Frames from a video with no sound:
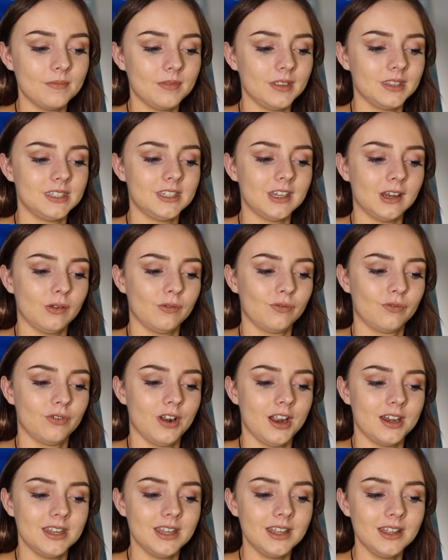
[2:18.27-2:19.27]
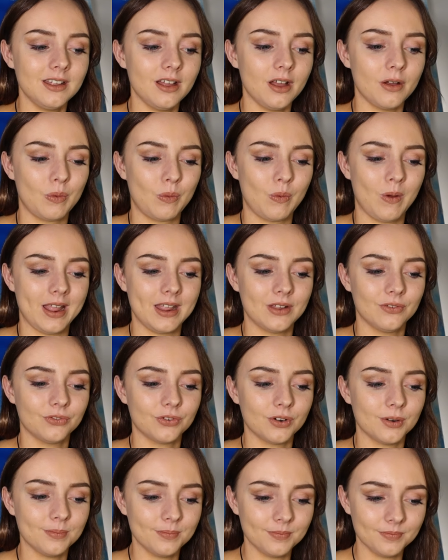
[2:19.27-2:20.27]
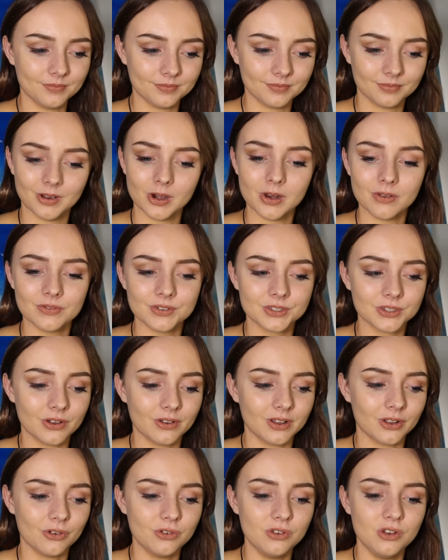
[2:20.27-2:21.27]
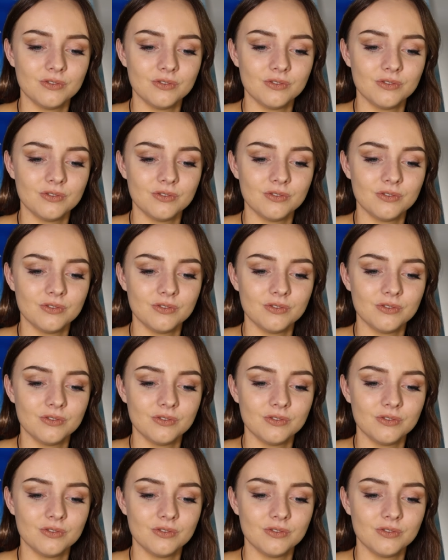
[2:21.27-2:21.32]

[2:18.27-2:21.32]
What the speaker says: instead of running away from whatever's going on,